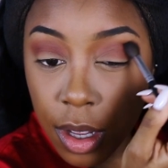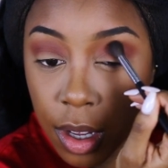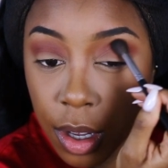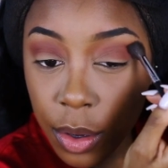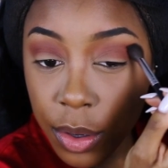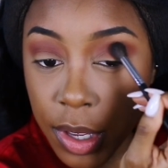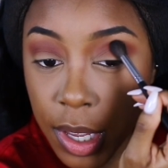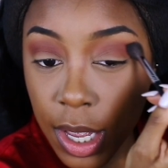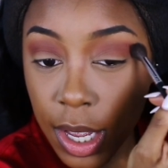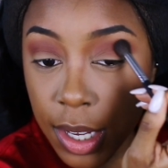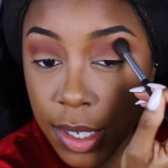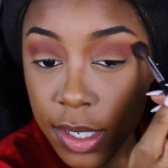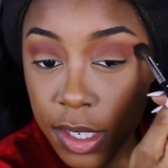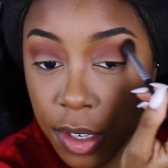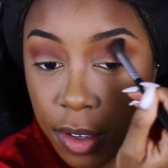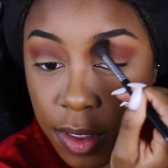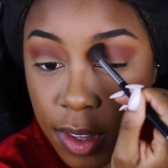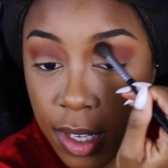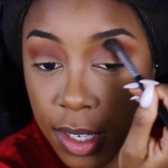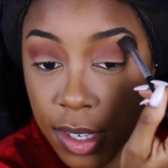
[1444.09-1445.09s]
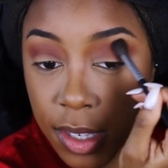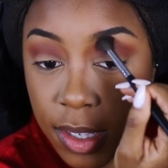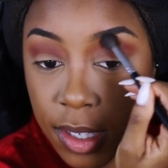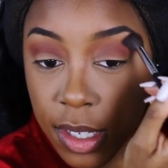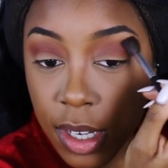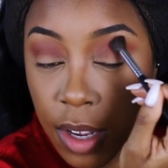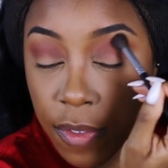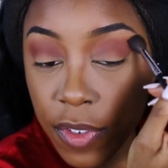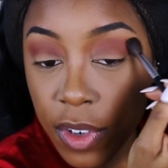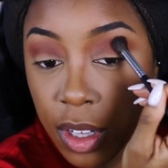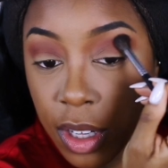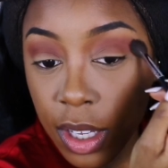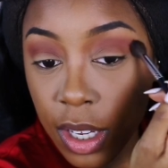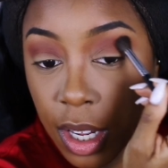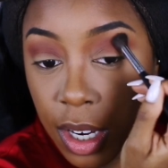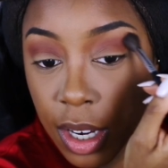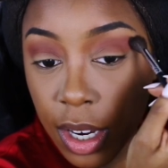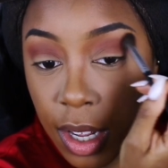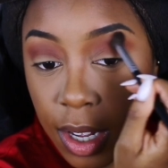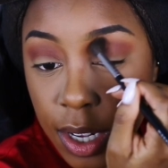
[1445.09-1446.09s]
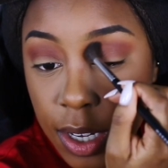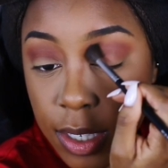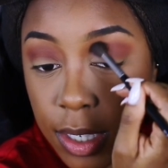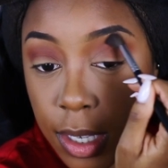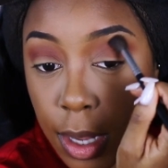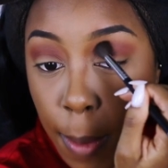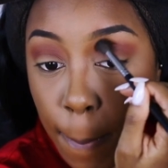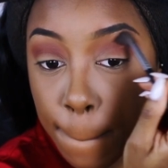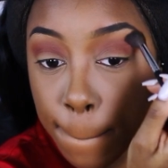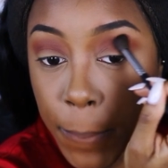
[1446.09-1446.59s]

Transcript: Oh yeah, so this is definitely a nice